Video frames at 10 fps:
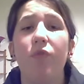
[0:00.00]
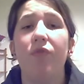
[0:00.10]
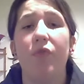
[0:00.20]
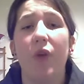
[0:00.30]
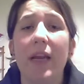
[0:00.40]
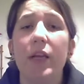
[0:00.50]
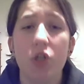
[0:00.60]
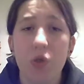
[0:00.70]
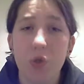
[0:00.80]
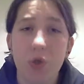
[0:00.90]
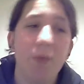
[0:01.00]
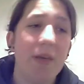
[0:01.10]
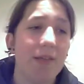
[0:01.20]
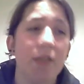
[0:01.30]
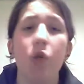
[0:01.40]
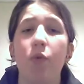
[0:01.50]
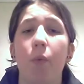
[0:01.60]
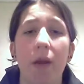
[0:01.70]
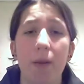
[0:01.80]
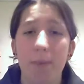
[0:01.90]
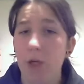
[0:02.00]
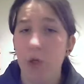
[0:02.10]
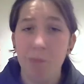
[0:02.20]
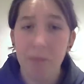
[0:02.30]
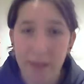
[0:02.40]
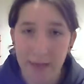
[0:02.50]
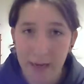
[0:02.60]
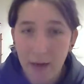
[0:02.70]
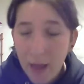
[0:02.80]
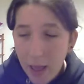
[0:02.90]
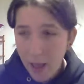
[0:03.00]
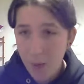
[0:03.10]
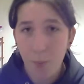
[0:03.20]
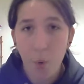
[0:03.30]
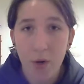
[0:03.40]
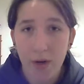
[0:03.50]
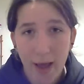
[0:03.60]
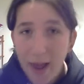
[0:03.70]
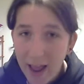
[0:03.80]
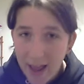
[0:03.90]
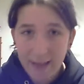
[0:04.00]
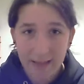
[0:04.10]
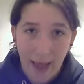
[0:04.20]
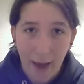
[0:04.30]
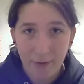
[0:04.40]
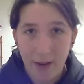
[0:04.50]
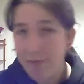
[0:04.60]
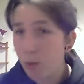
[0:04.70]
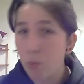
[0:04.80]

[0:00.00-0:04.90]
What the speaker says: too afraid to do so because they knew they were going to be humiliated and pointed at and laughed at,